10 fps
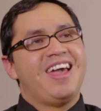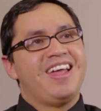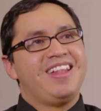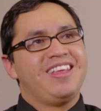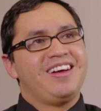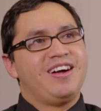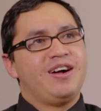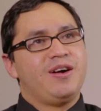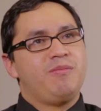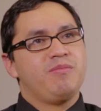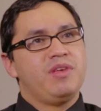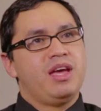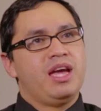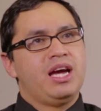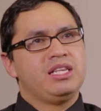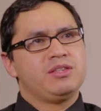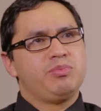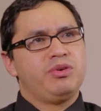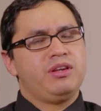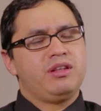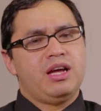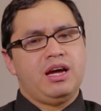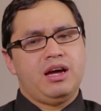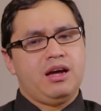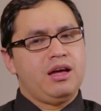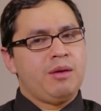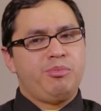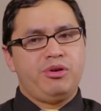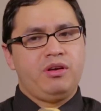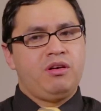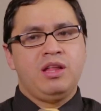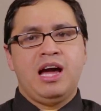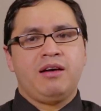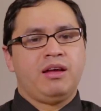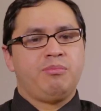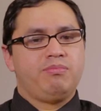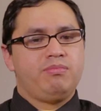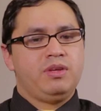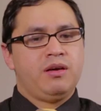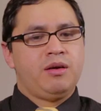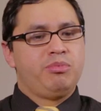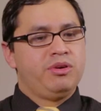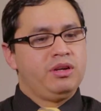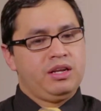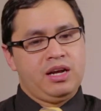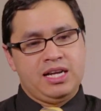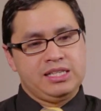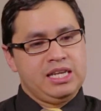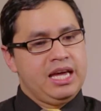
and, uh, and I just put it, I put it all out. I, you know, I put it in God's